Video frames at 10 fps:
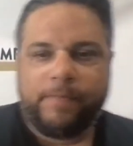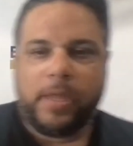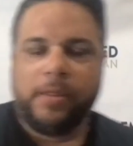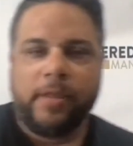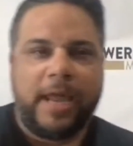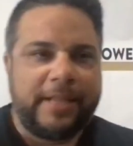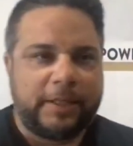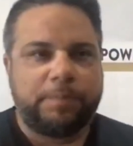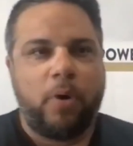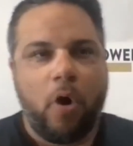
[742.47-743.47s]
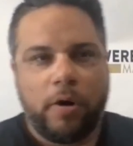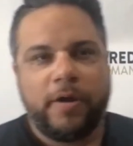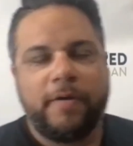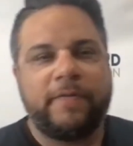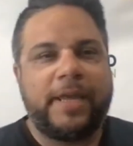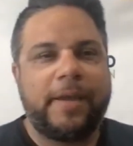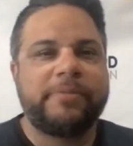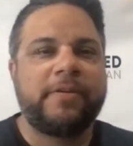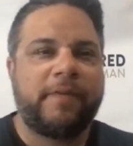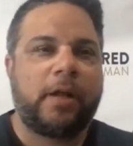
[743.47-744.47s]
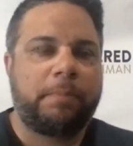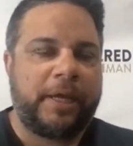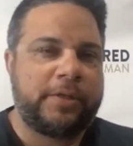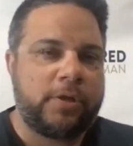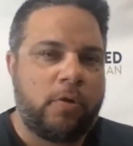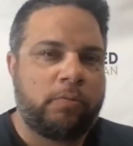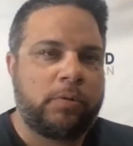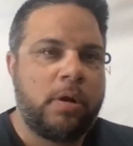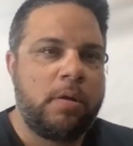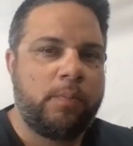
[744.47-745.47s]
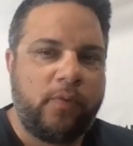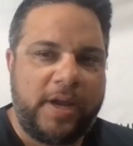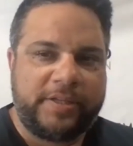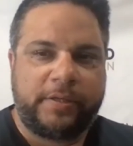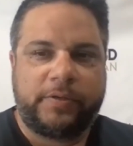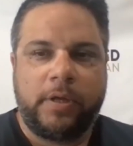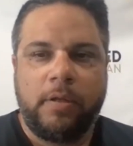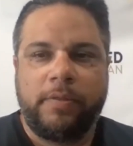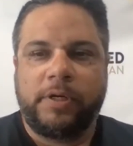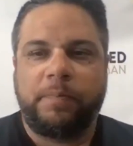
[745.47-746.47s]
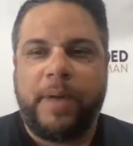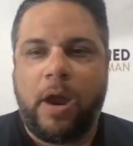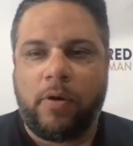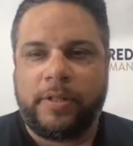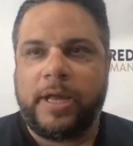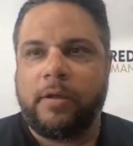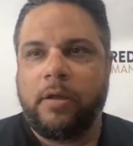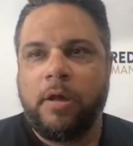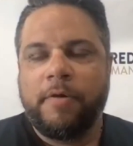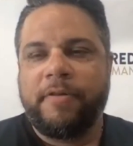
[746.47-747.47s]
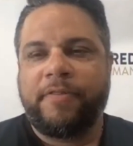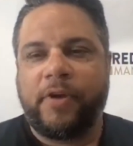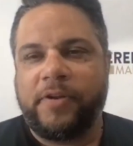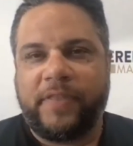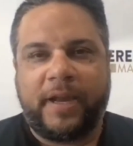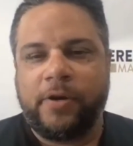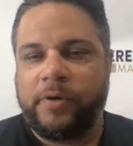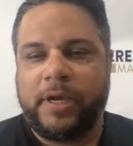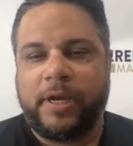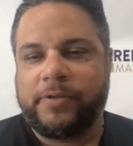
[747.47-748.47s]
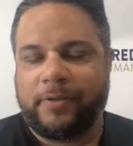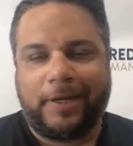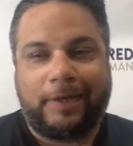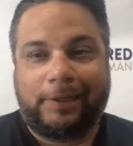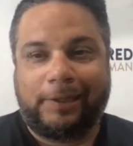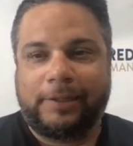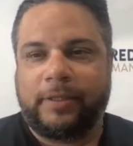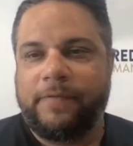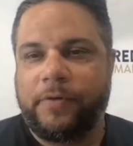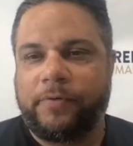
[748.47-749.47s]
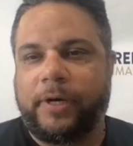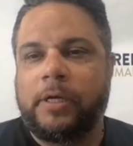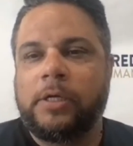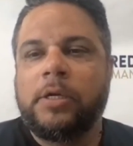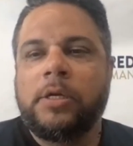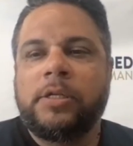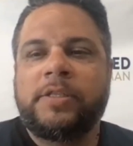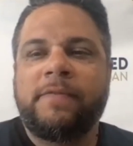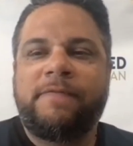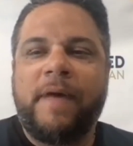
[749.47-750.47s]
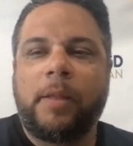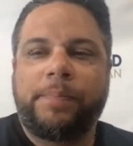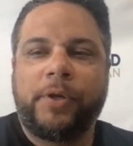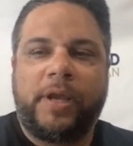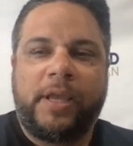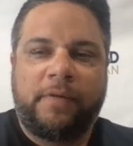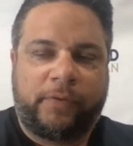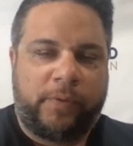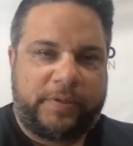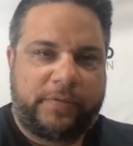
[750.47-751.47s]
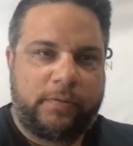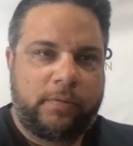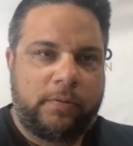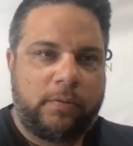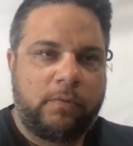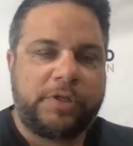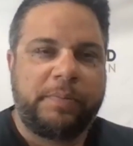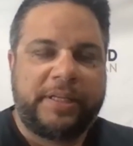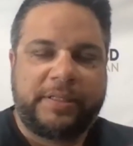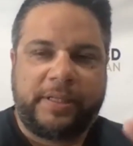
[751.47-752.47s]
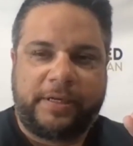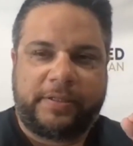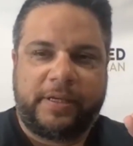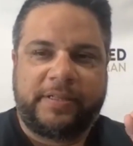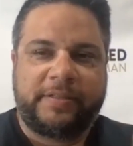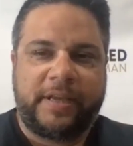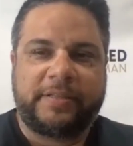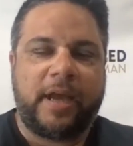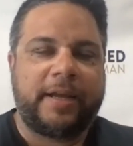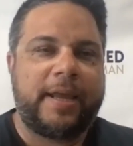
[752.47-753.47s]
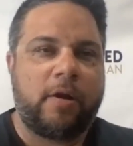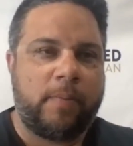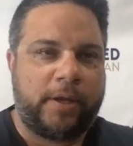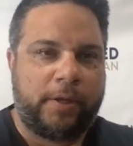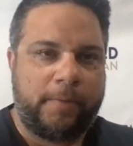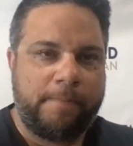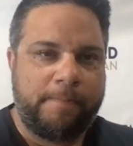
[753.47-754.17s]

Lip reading: And that's part of him developing his own presence. There is power in that. The third thing, I know you guys are like, it's 11:03. Develop your influence, which means this. It says, I care about you.